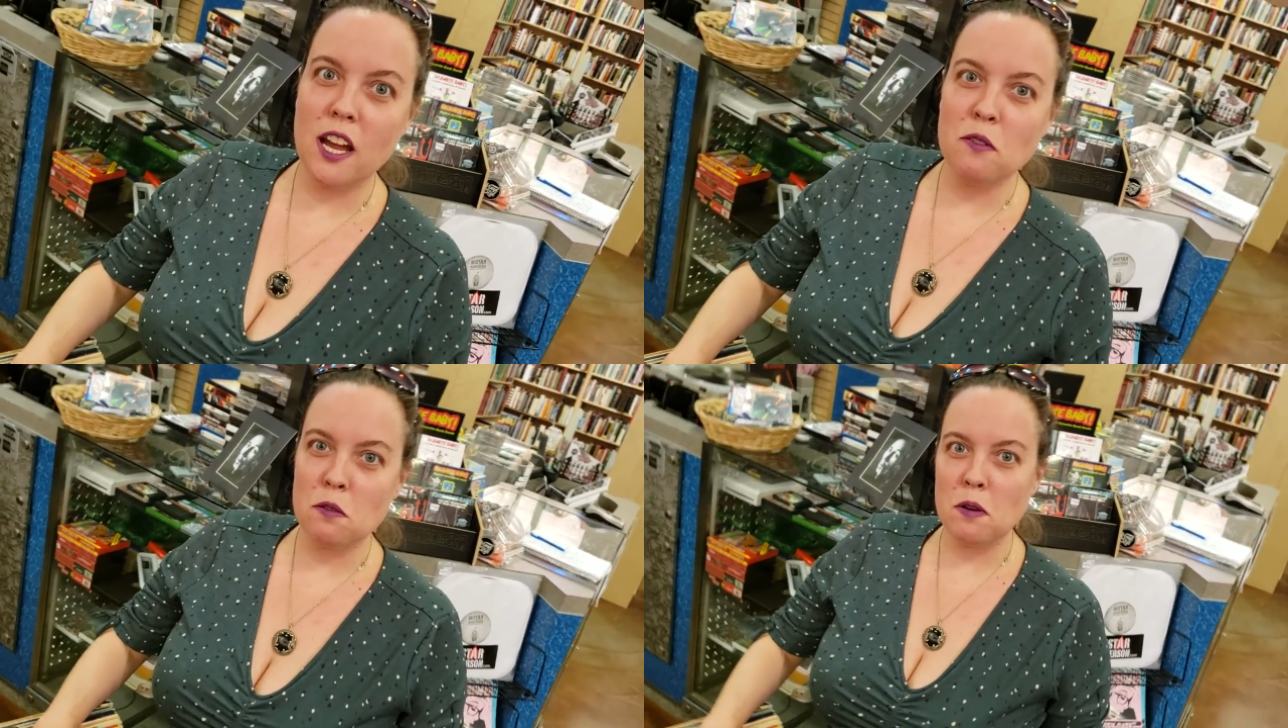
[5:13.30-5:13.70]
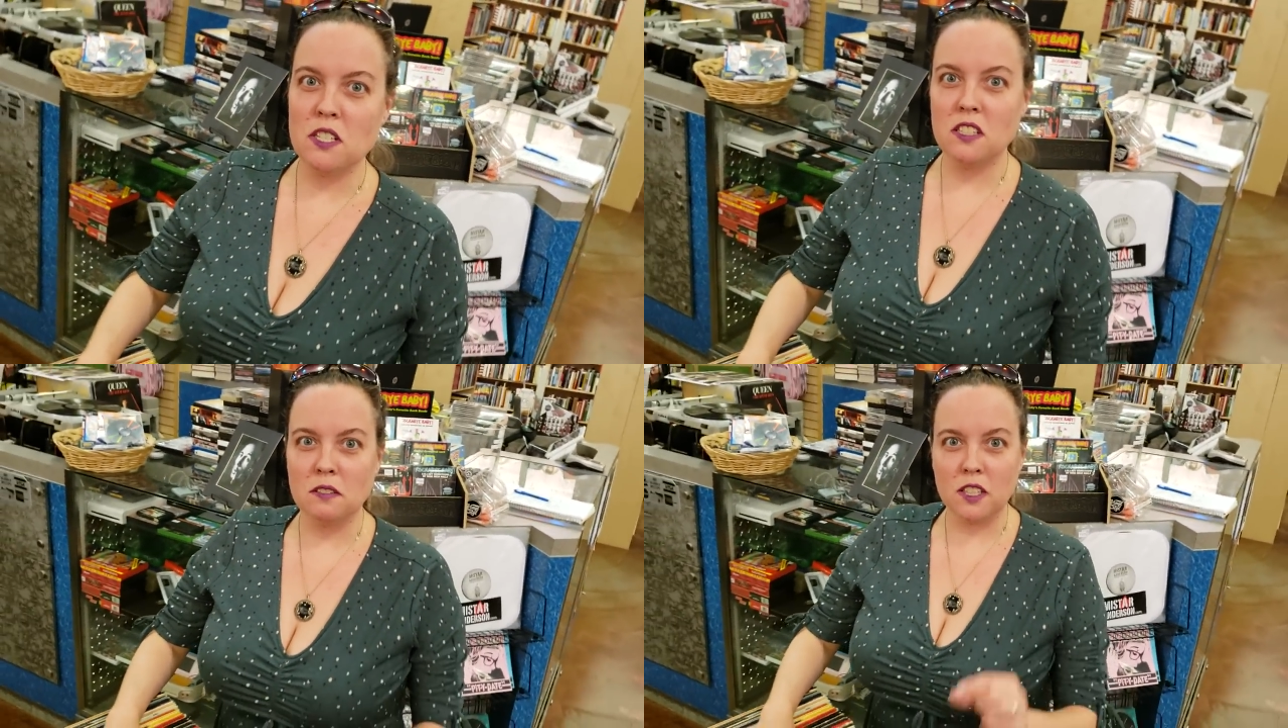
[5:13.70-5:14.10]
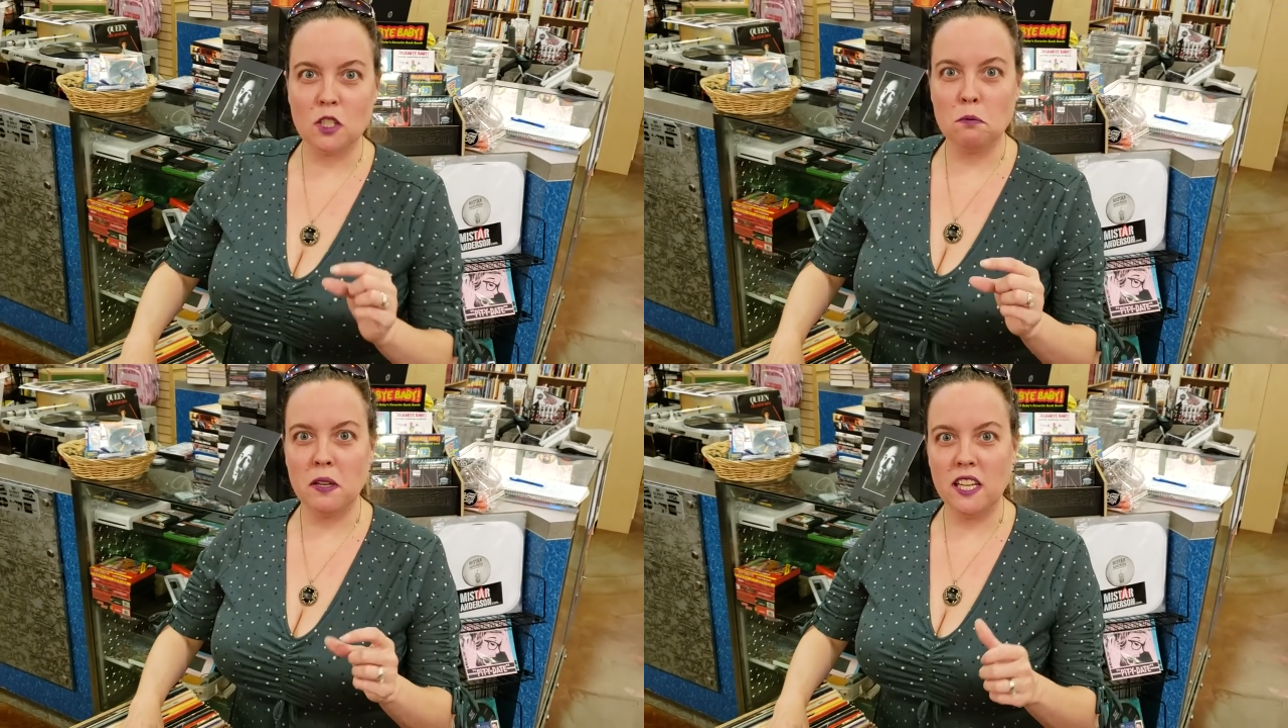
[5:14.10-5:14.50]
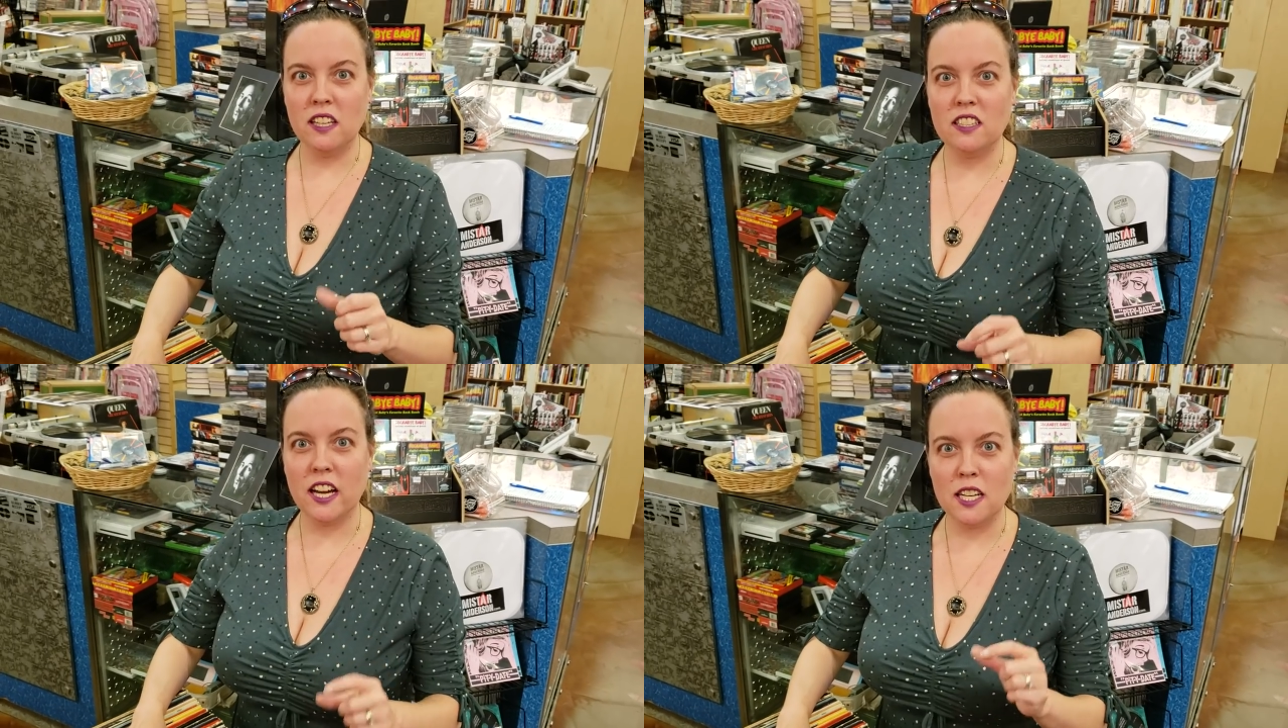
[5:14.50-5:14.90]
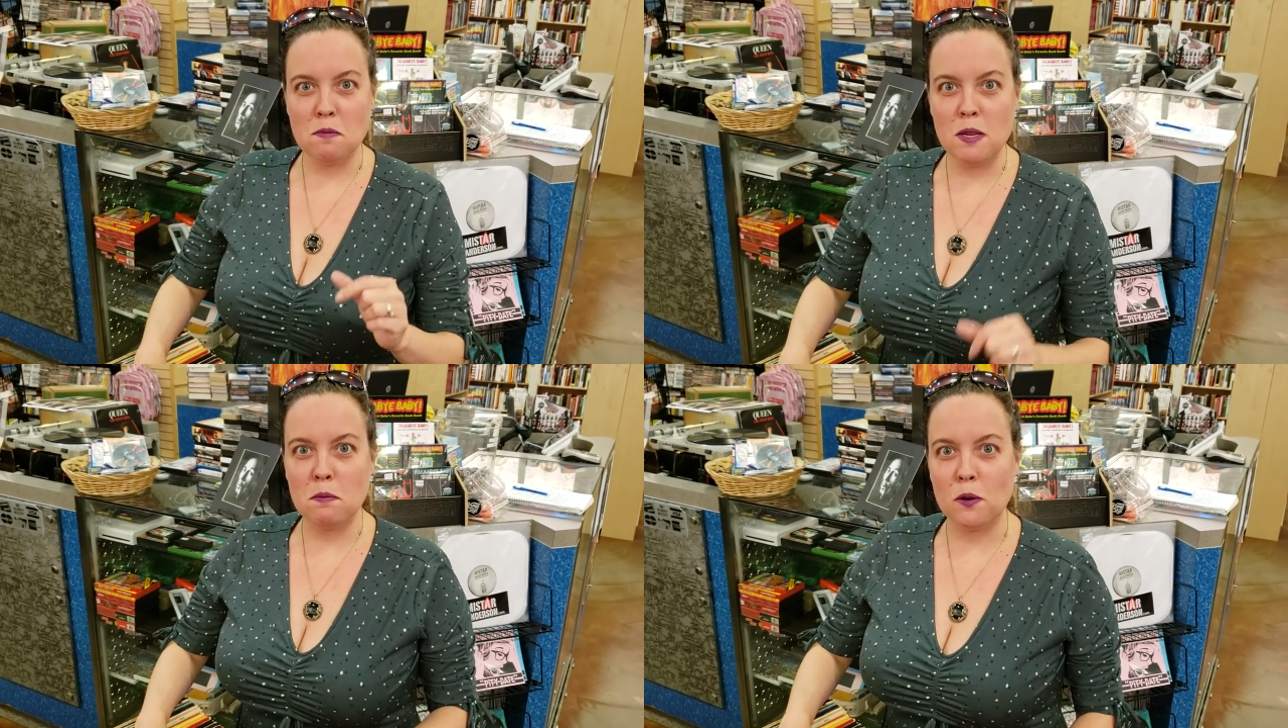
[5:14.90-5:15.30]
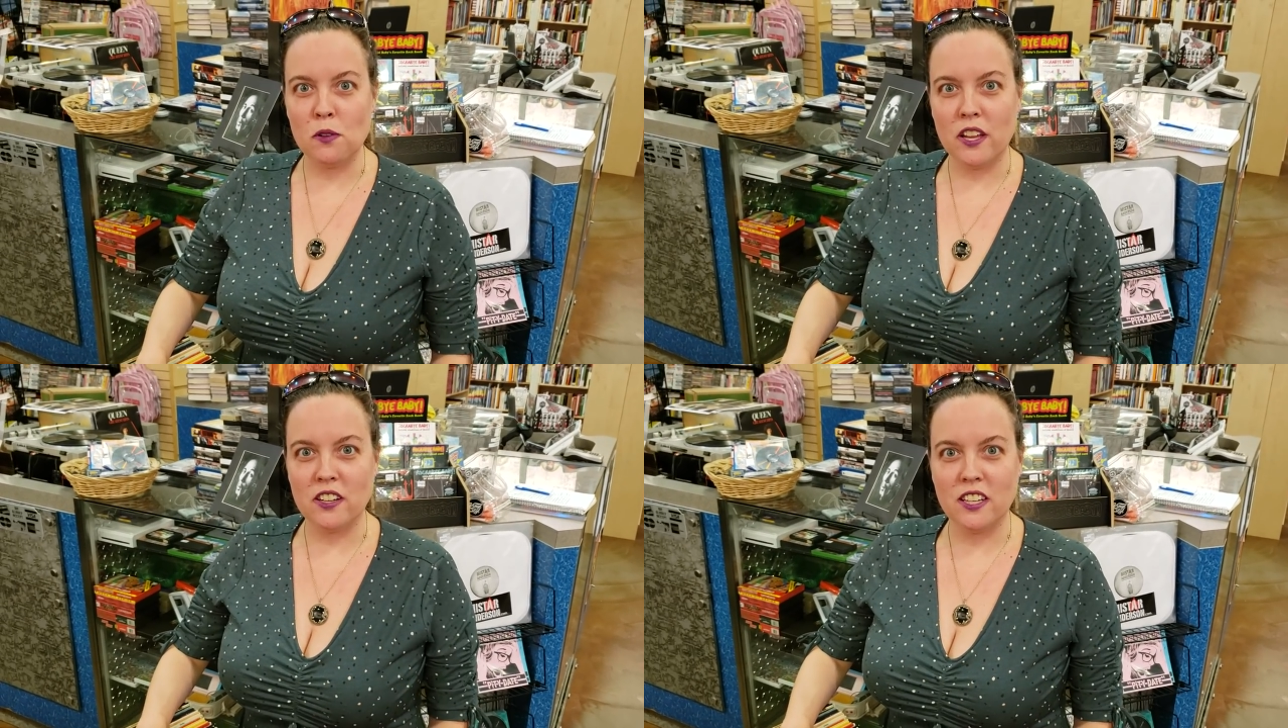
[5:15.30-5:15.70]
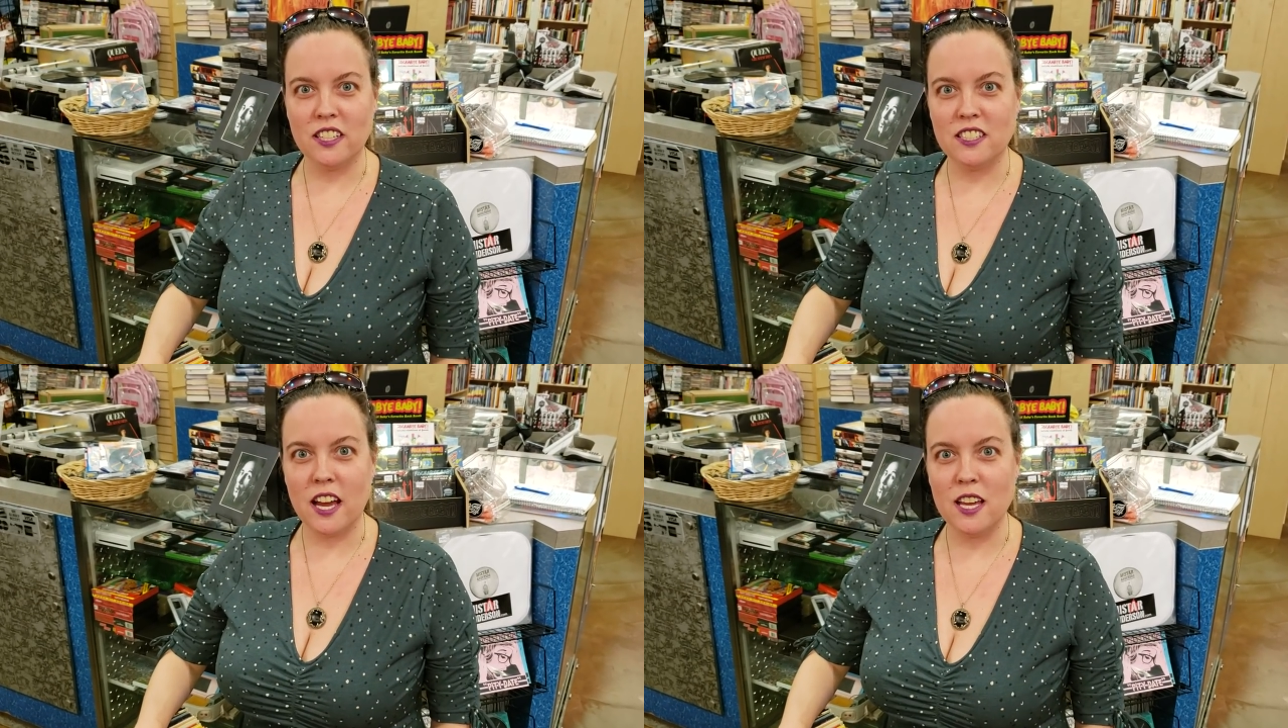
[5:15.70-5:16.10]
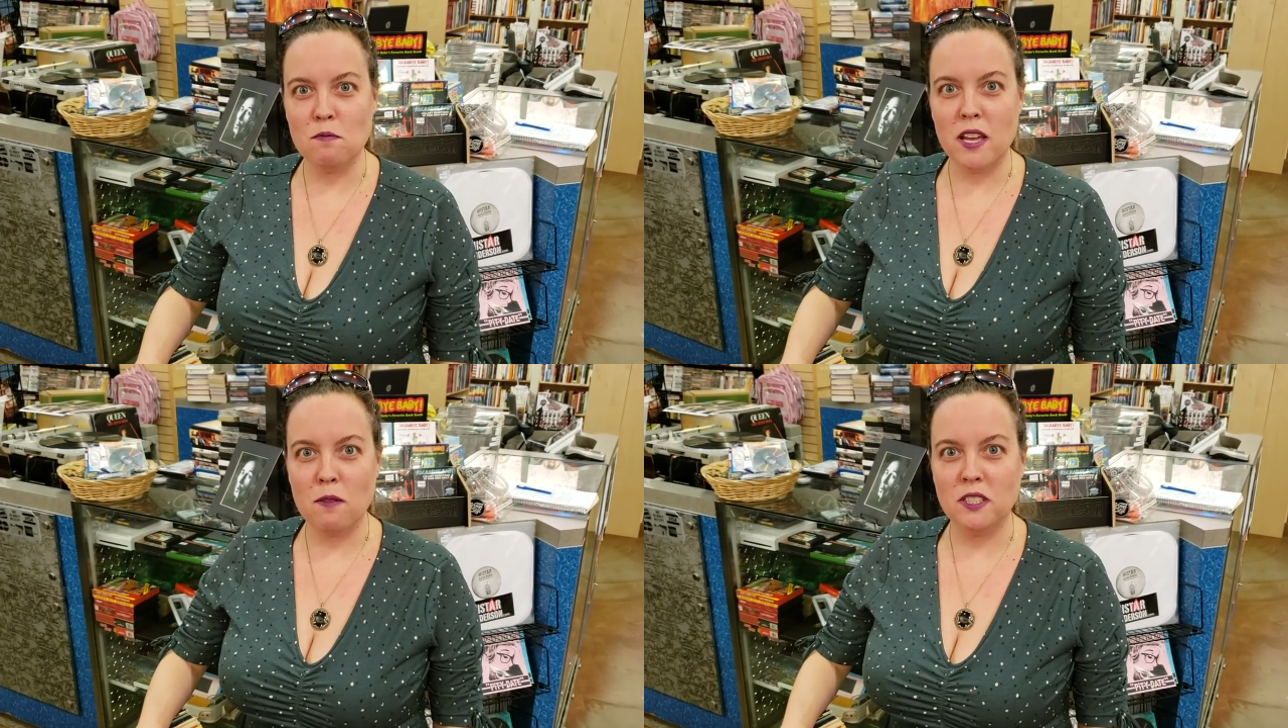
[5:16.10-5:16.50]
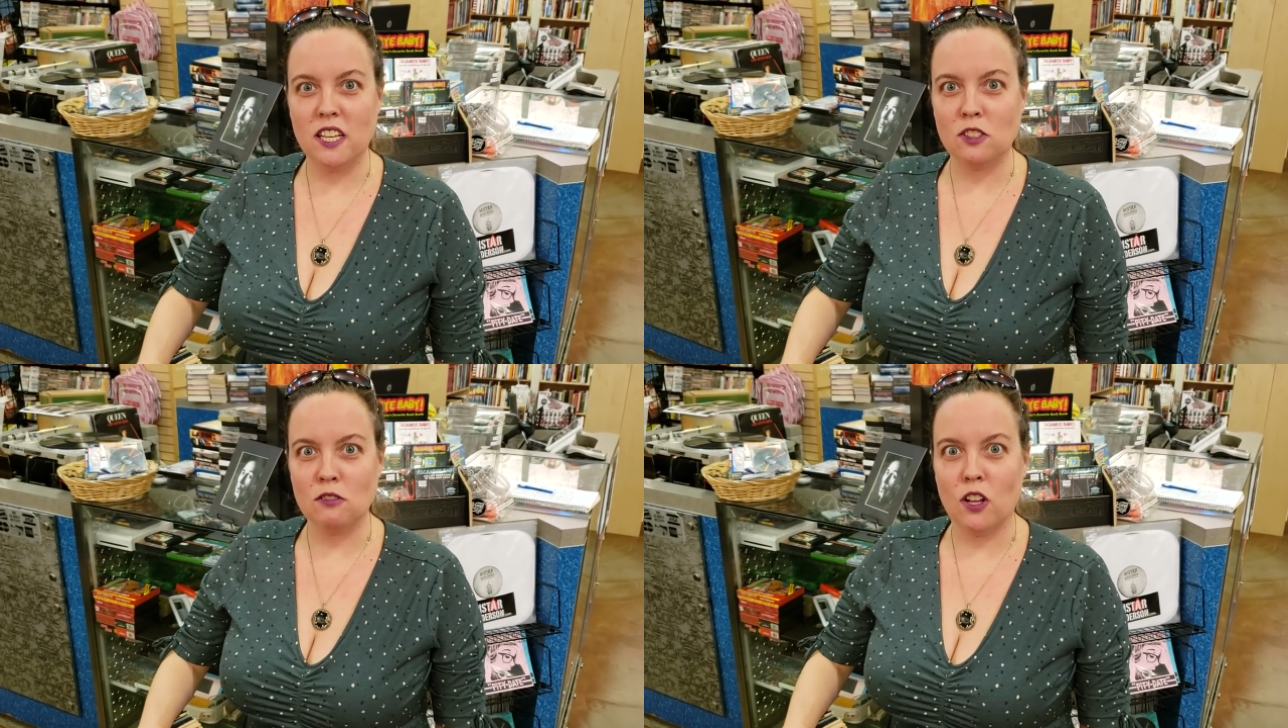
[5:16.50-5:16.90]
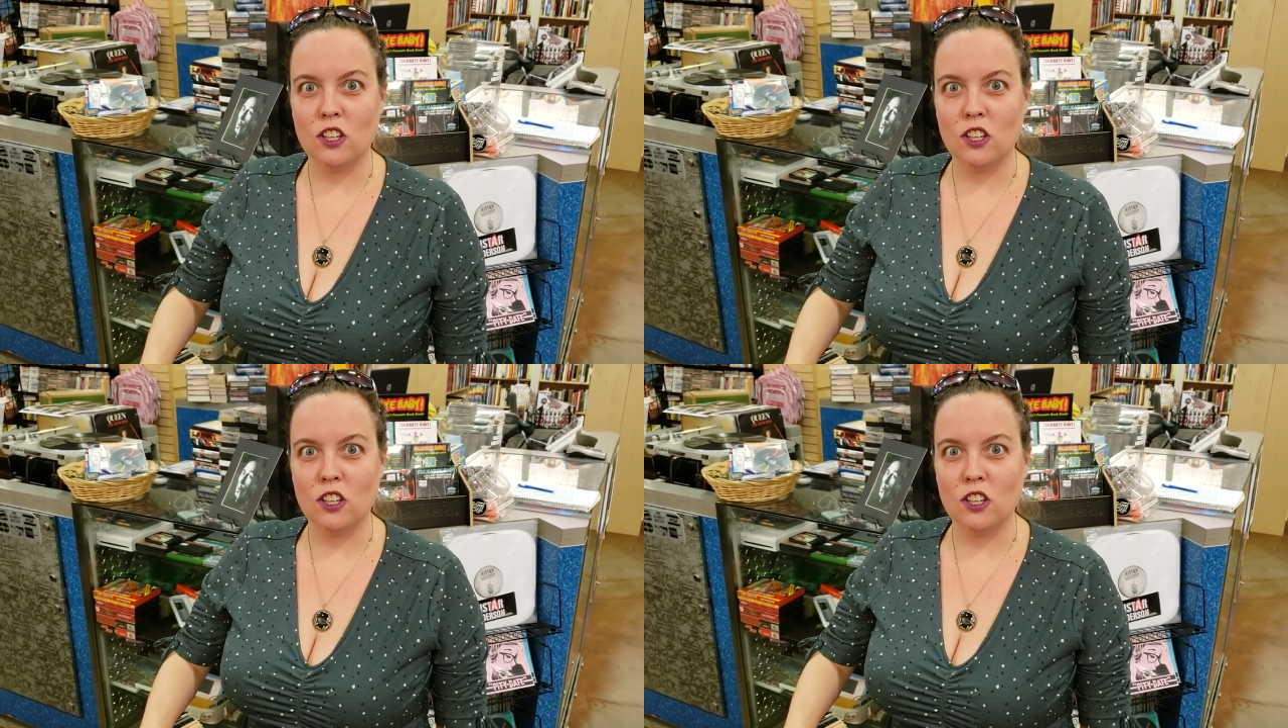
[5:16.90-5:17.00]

Super giant with a bunch of little mini tiny people that are going to tie him down with dental floss.